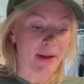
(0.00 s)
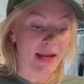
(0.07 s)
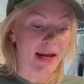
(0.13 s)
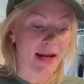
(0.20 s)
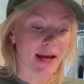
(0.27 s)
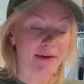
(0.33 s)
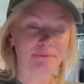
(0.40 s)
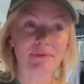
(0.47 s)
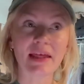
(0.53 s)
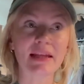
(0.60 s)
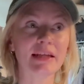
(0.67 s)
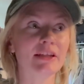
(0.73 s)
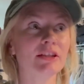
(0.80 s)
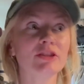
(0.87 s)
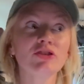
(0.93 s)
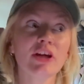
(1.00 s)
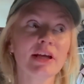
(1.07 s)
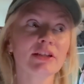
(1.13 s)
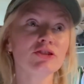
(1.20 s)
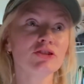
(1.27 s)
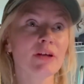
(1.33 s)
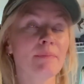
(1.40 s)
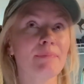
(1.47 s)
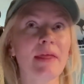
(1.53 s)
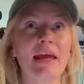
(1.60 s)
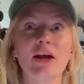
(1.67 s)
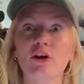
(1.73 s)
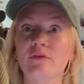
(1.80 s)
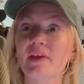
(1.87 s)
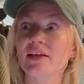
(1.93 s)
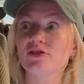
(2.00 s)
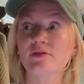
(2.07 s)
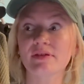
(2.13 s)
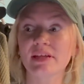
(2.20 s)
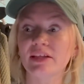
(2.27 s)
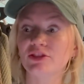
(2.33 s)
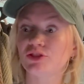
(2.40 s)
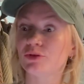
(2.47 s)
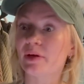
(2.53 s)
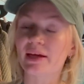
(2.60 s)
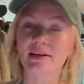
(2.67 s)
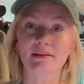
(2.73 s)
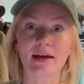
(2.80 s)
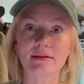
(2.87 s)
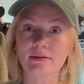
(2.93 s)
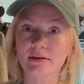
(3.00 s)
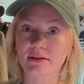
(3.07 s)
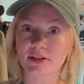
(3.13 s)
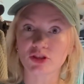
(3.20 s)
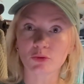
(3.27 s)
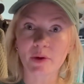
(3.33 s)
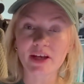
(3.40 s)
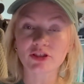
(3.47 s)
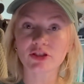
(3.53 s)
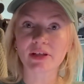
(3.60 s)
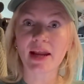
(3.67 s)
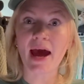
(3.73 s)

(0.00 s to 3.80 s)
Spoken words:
if they need to change something or they just need to analyze the situation,